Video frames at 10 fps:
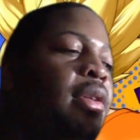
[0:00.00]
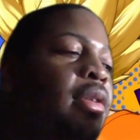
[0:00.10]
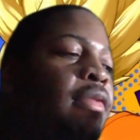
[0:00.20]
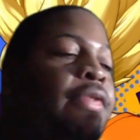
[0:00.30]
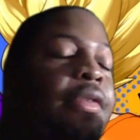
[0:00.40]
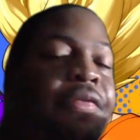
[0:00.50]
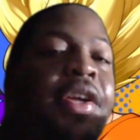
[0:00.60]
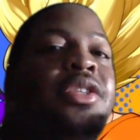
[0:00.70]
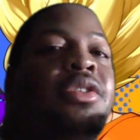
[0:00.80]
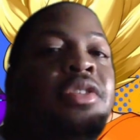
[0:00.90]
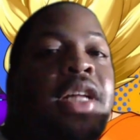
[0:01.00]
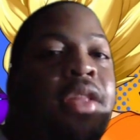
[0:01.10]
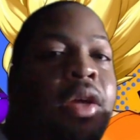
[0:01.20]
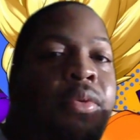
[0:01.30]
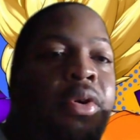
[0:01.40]
for features that
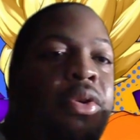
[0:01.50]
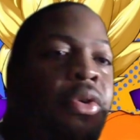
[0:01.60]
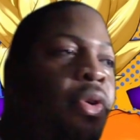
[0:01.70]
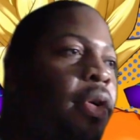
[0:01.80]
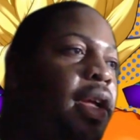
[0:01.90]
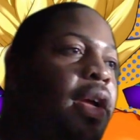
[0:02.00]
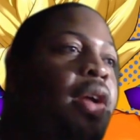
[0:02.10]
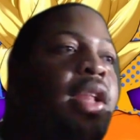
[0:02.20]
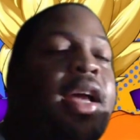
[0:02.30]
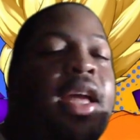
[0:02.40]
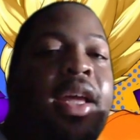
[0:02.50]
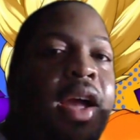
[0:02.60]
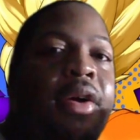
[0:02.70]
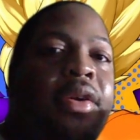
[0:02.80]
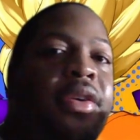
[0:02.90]
they want, or unlocking
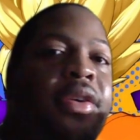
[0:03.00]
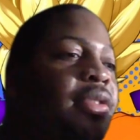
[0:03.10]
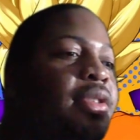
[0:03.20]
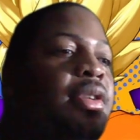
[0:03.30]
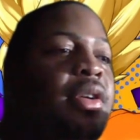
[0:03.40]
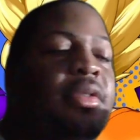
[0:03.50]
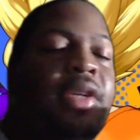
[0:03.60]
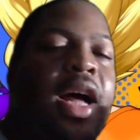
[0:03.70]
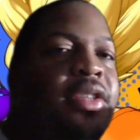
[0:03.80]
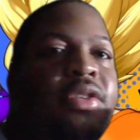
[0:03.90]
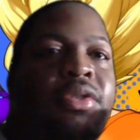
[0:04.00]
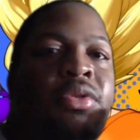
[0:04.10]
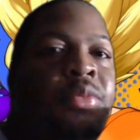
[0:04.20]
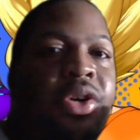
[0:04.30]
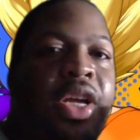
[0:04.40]
characters or
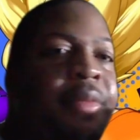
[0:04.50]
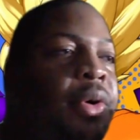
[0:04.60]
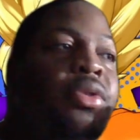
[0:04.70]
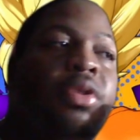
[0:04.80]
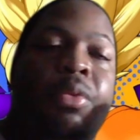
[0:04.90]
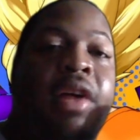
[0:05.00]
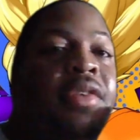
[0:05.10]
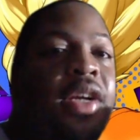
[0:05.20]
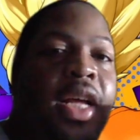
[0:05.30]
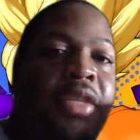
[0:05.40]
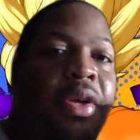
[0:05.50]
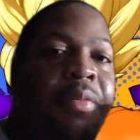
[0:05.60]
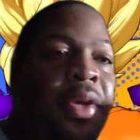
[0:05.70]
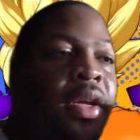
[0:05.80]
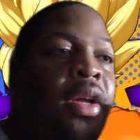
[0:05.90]
costumes or emotes or whatever the case may
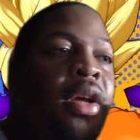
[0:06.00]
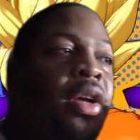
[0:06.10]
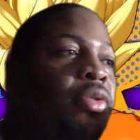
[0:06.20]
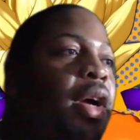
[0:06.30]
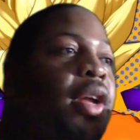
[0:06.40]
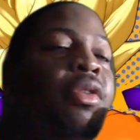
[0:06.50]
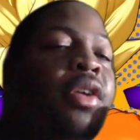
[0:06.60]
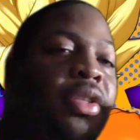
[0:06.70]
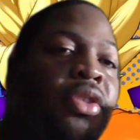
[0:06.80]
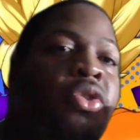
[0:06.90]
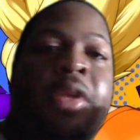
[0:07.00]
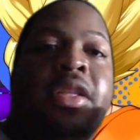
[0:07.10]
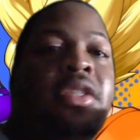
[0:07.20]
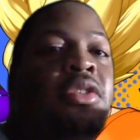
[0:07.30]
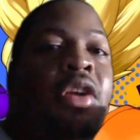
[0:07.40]
be. So I can only assume that
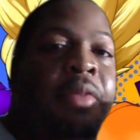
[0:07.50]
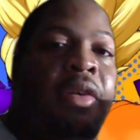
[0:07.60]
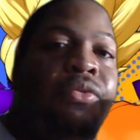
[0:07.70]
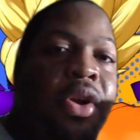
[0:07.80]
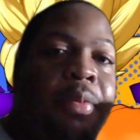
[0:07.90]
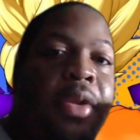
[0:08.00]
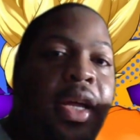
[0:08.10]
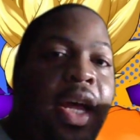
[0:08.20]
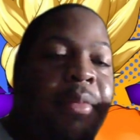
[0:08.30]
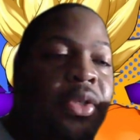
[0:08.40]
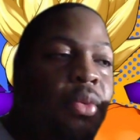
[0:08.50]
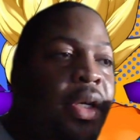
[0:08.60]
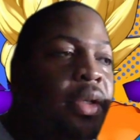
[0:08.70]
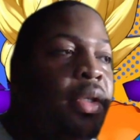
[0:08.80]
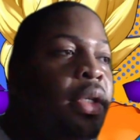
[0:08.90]
this is going to be a free-to-play game as
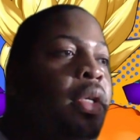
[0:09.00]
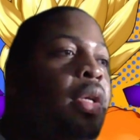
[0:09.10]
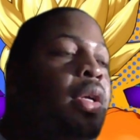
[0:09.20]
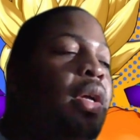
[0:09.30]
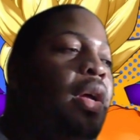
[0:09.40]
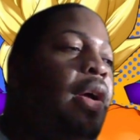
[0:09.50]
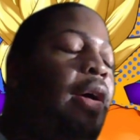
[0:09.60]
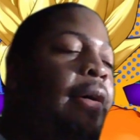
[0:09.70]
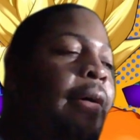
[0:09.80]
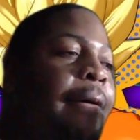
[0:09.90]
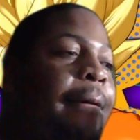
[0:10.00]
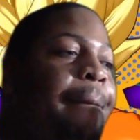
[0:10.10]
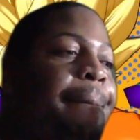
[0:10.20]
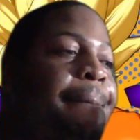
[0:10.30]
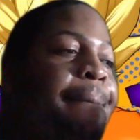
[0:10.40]
well. Uh,
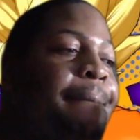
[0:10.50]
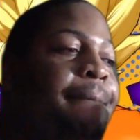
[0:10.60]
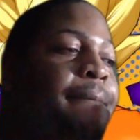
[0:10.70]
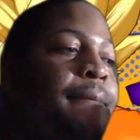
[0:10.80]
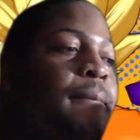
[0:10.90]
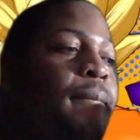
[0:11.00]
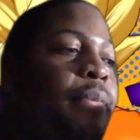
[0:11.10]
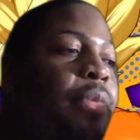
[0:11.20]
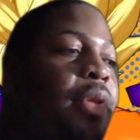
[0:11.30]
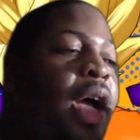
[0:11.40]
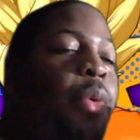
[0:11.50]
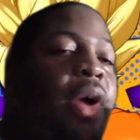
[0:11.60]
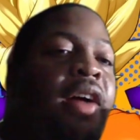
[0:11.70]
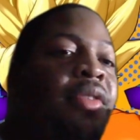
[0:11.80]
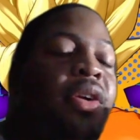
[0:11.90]

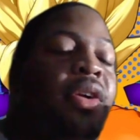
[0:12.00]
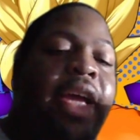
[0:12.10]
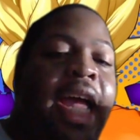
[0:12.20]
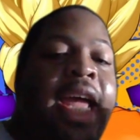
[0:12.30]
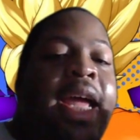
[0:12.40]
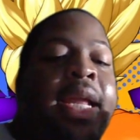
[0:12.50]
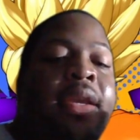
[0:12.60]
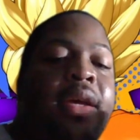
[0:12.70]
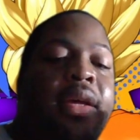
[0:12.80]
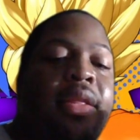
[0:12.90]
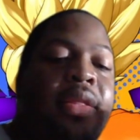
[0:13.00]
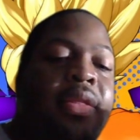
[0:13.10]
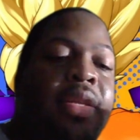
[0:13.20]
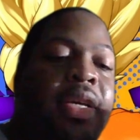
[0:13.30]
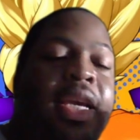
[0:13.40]
however, in
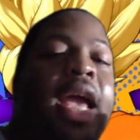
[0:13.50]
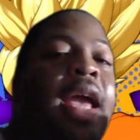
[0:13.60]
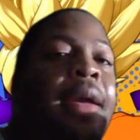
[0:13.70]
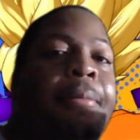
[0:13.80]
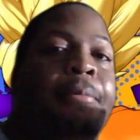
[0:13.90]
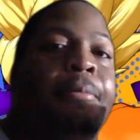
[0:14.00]
the game,